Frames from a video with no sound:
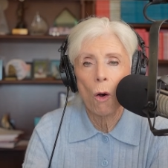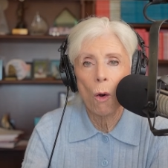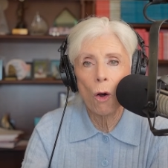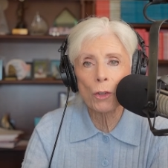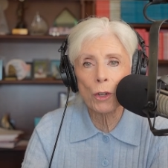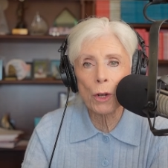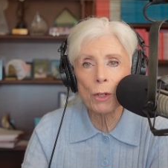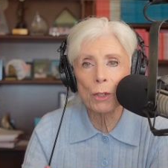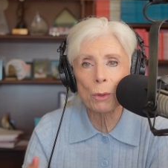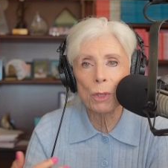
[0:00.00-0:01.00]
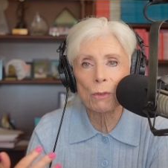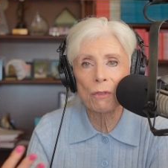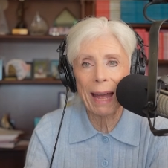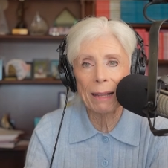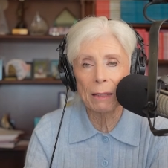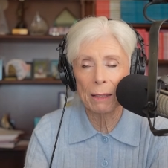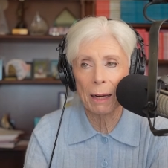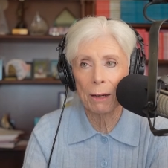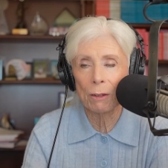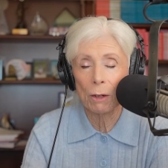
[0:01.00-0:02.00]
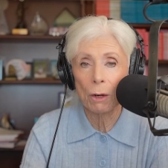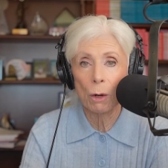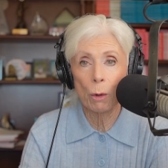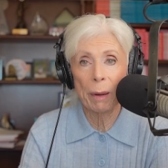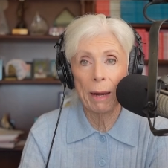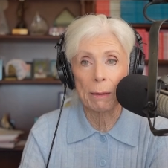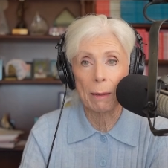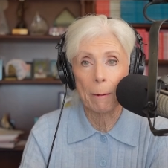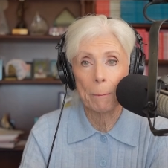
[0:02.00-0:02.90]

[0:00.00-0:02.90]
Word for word: all you're going to do is validate her pain